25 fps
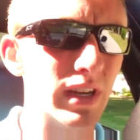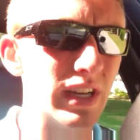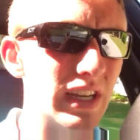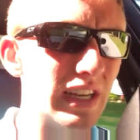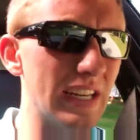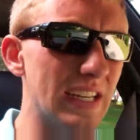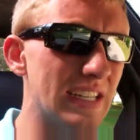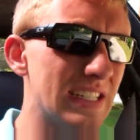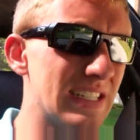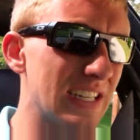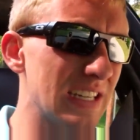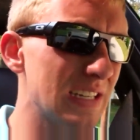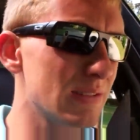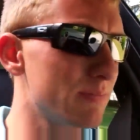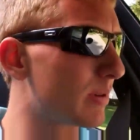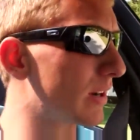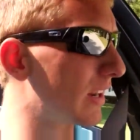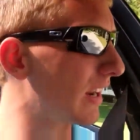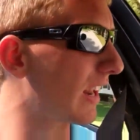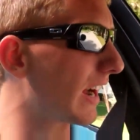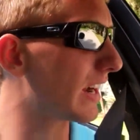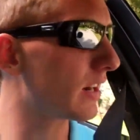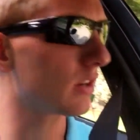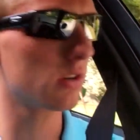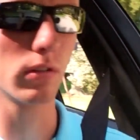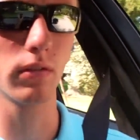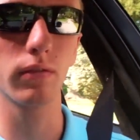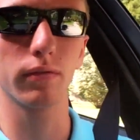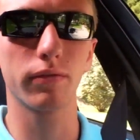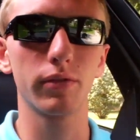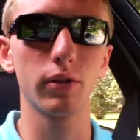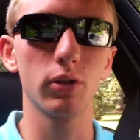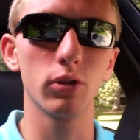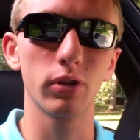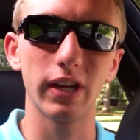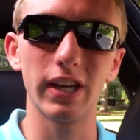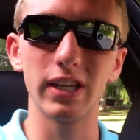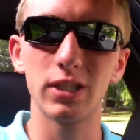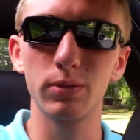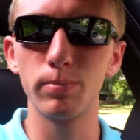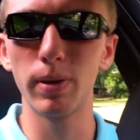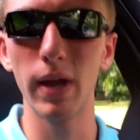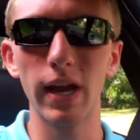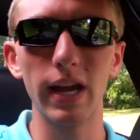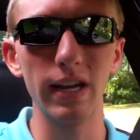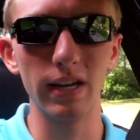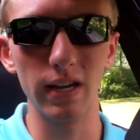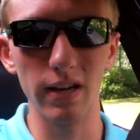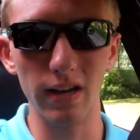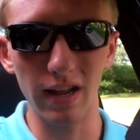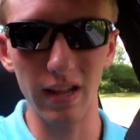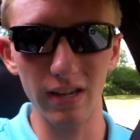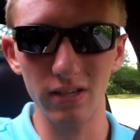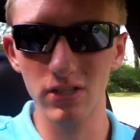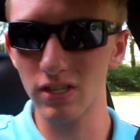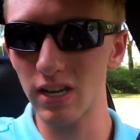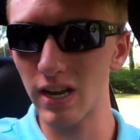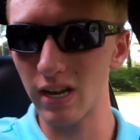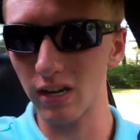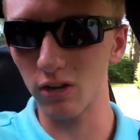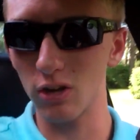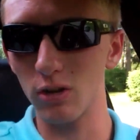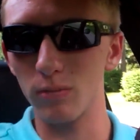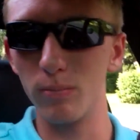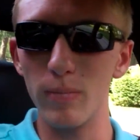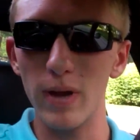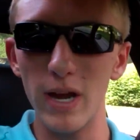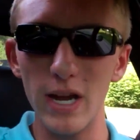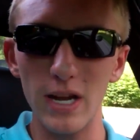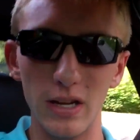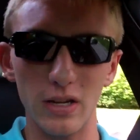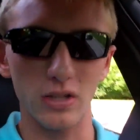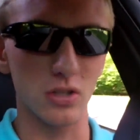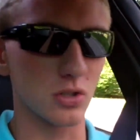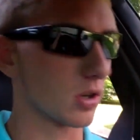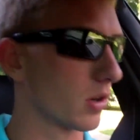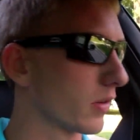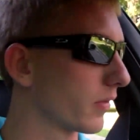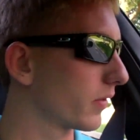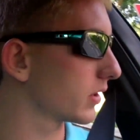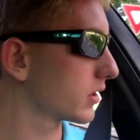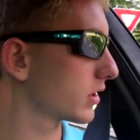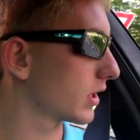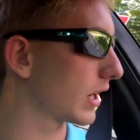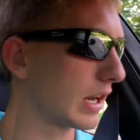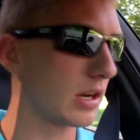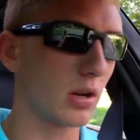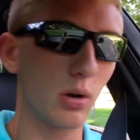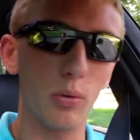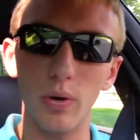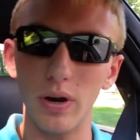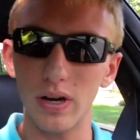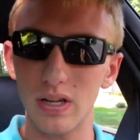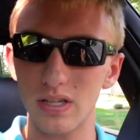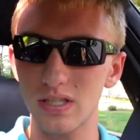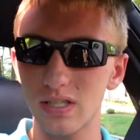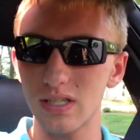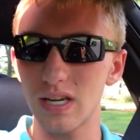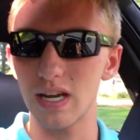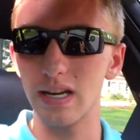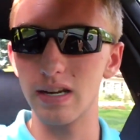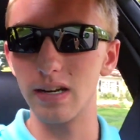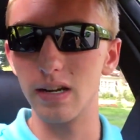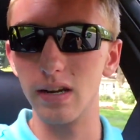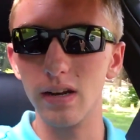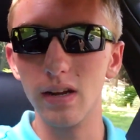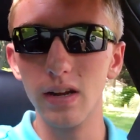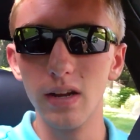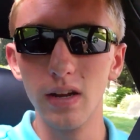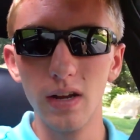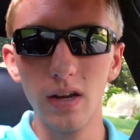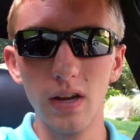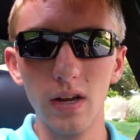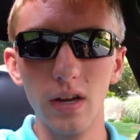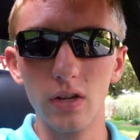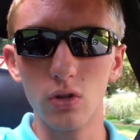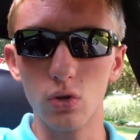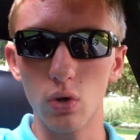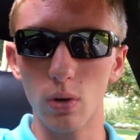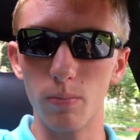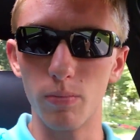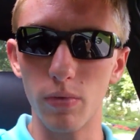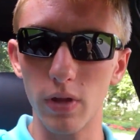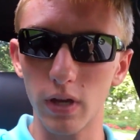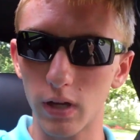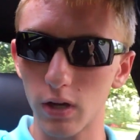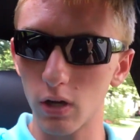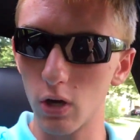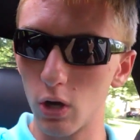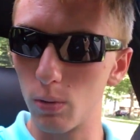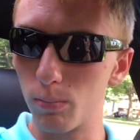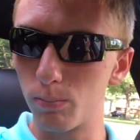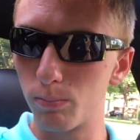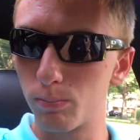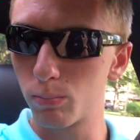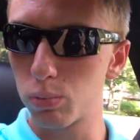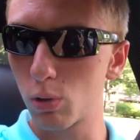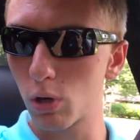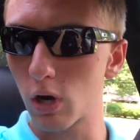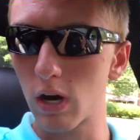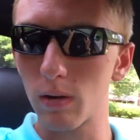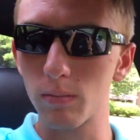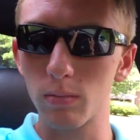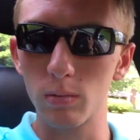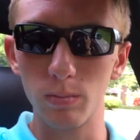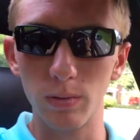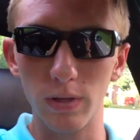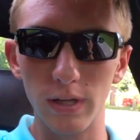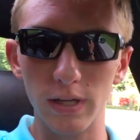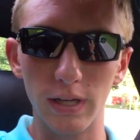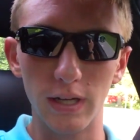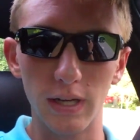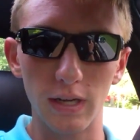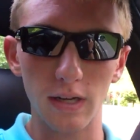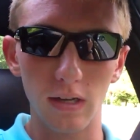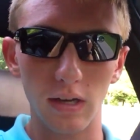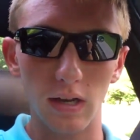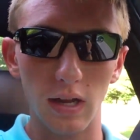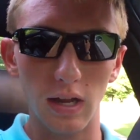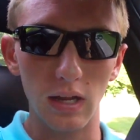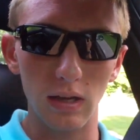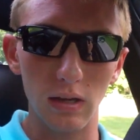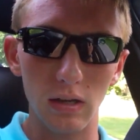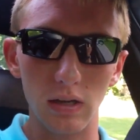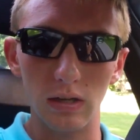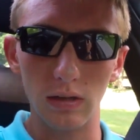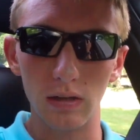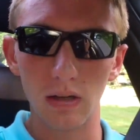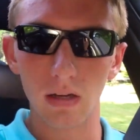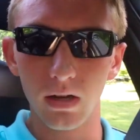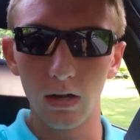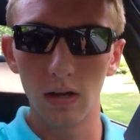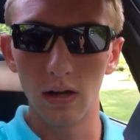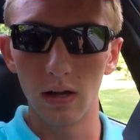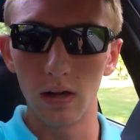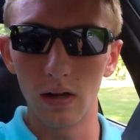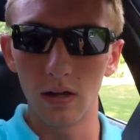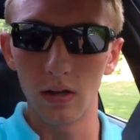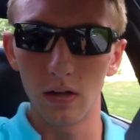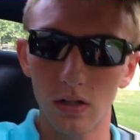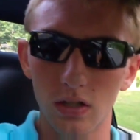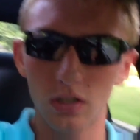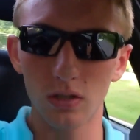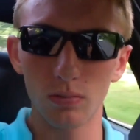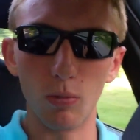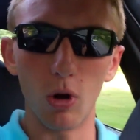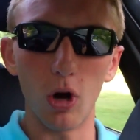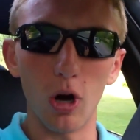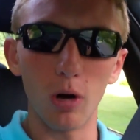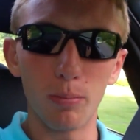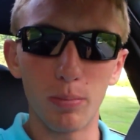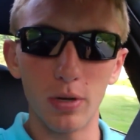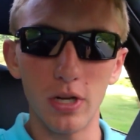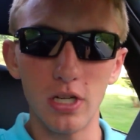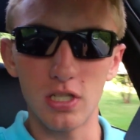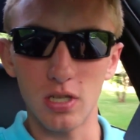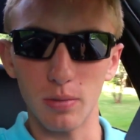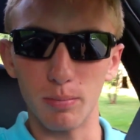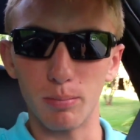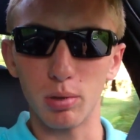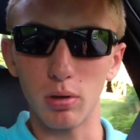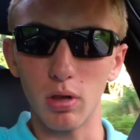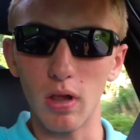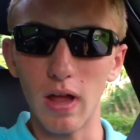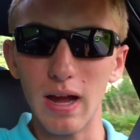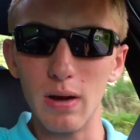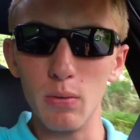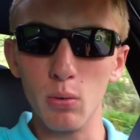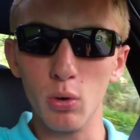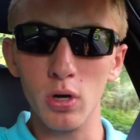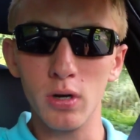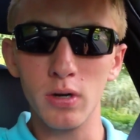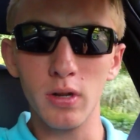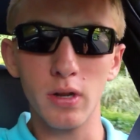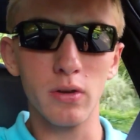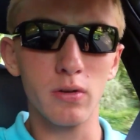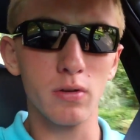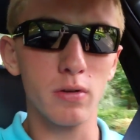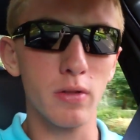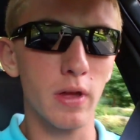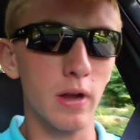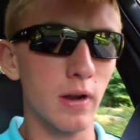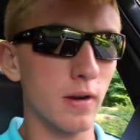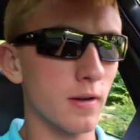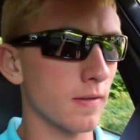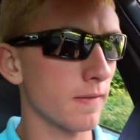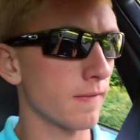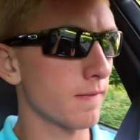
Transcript: be easy, but I don't feel it's painted. It's not a good mating surface, and I don't want to sand it. So I'm thinking I'll probably get a small piece of plywood under there